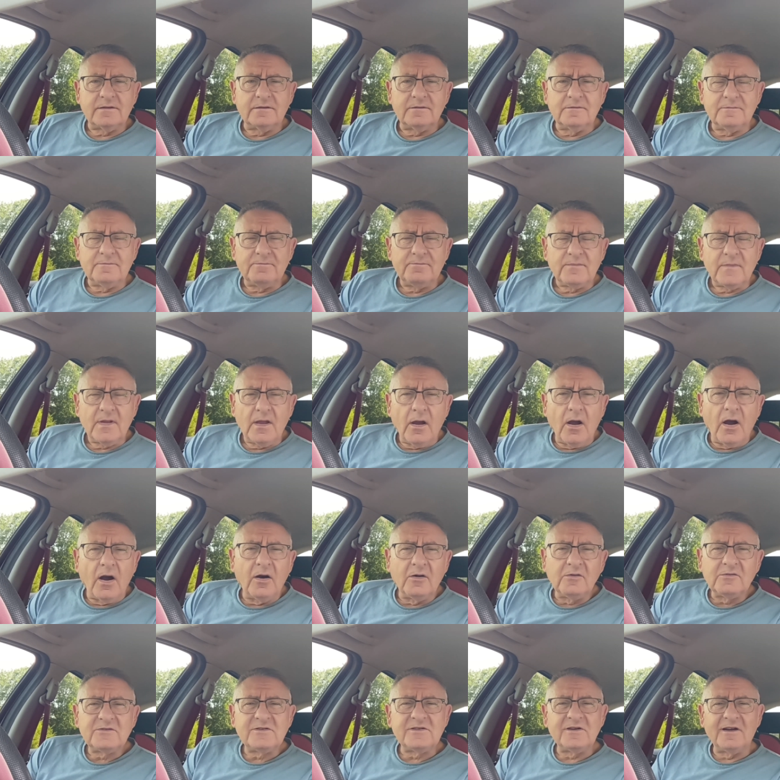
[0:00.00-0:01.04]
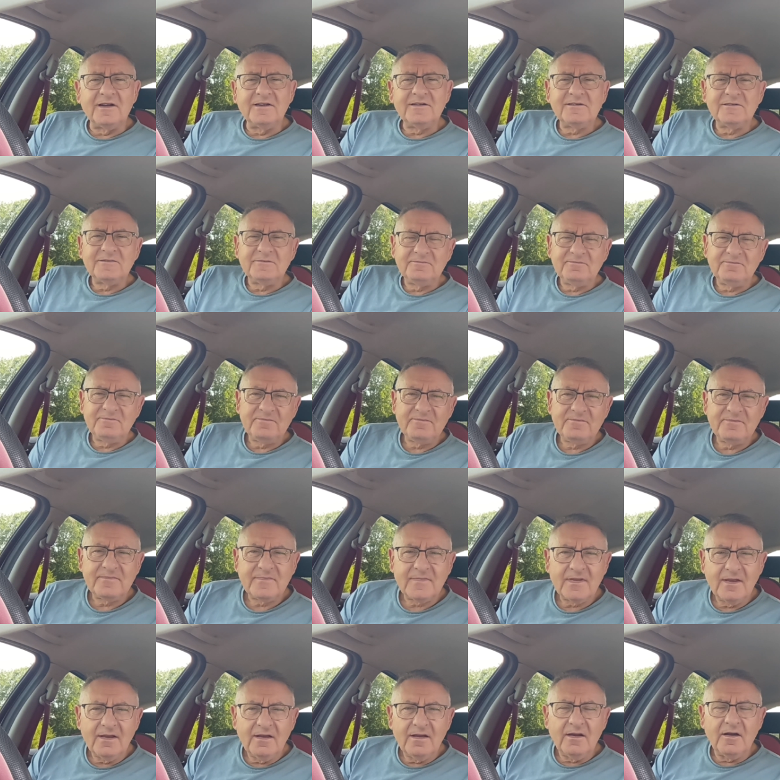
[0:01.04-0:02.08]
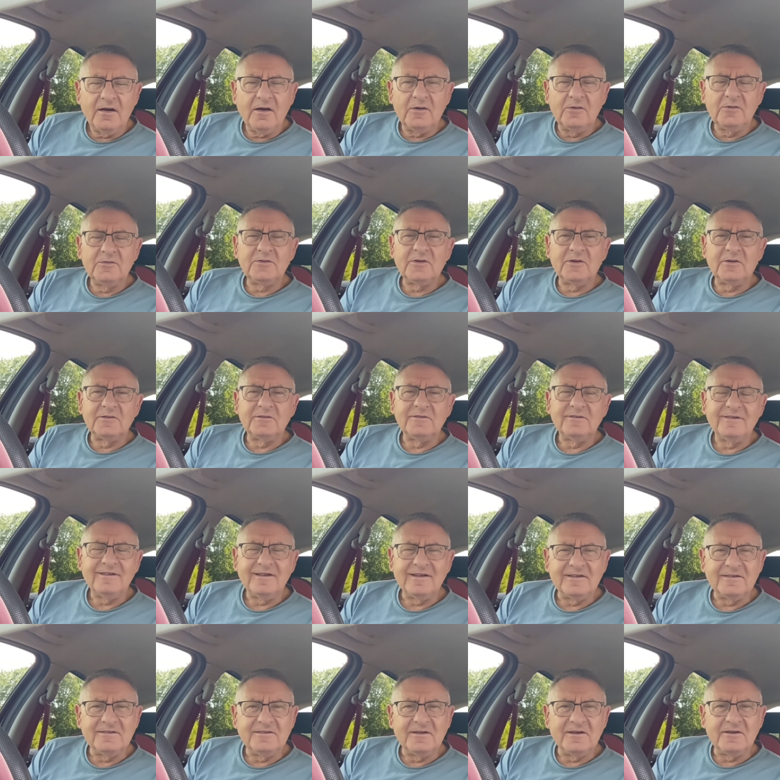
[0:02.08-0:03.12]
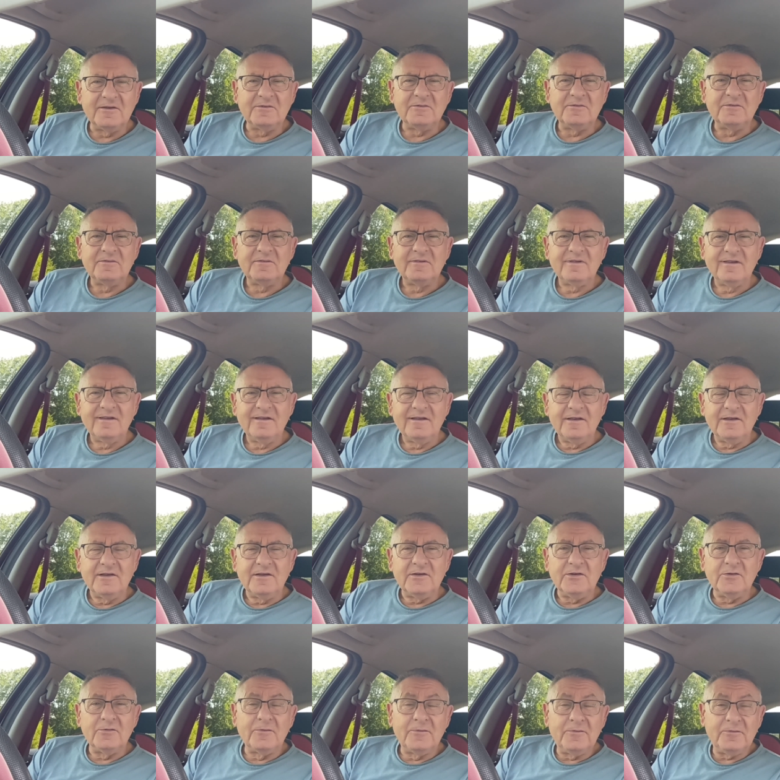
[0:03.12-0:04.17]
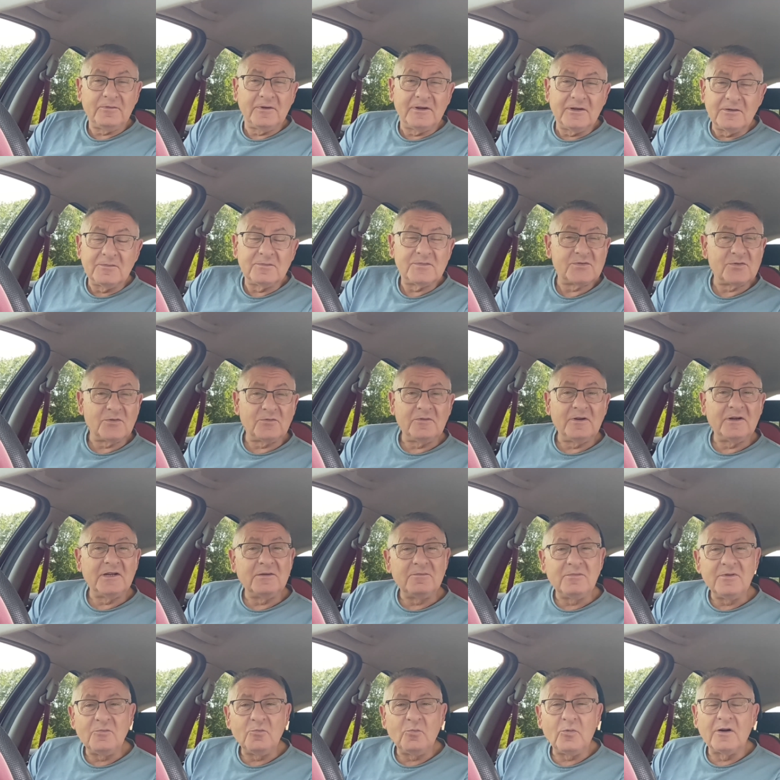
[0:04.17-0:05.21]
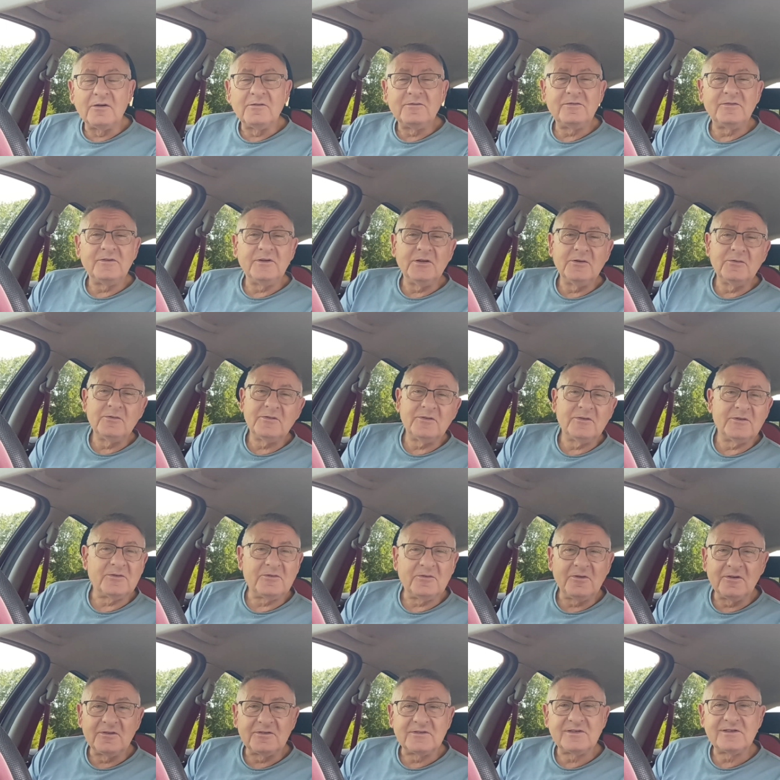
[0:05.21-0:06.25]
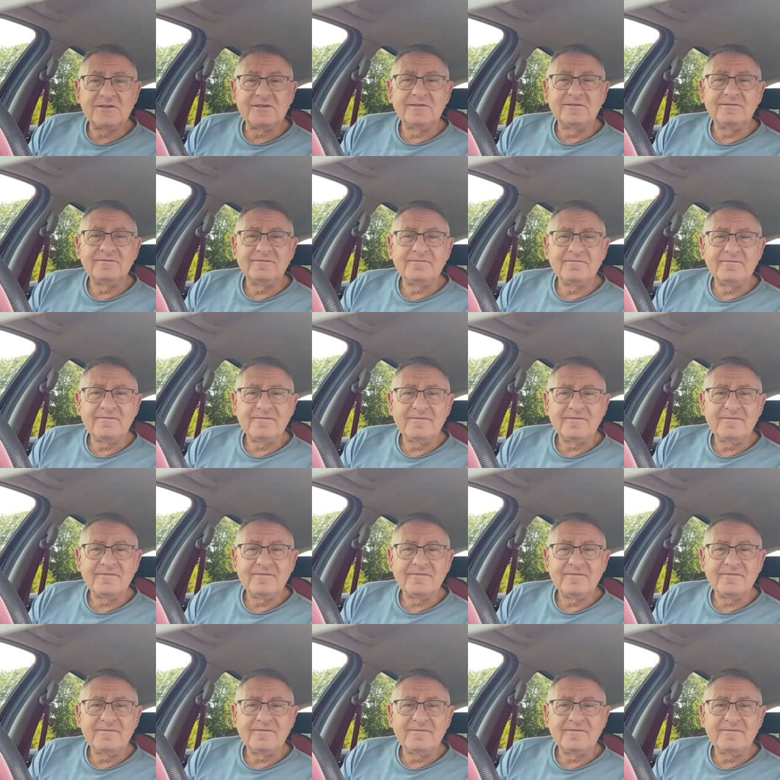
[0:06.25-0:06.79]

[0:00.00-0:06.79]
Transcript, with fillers: So hold tight, hold on, and know your freedom's already been won for you at the cross.